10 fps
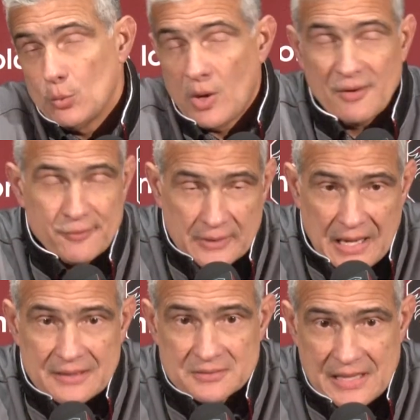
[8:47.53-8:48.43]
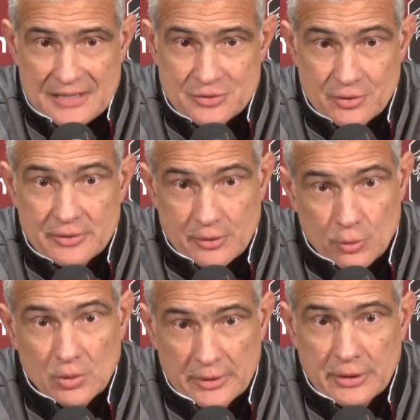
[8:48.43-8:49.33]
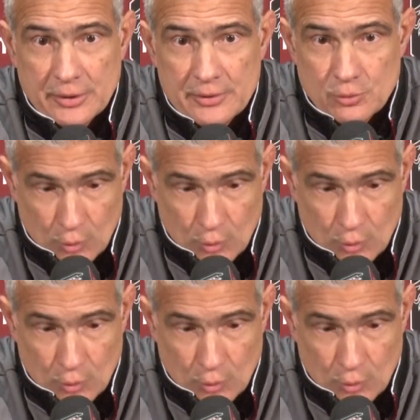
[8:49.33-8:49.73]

Wofford got us last year that they're really good.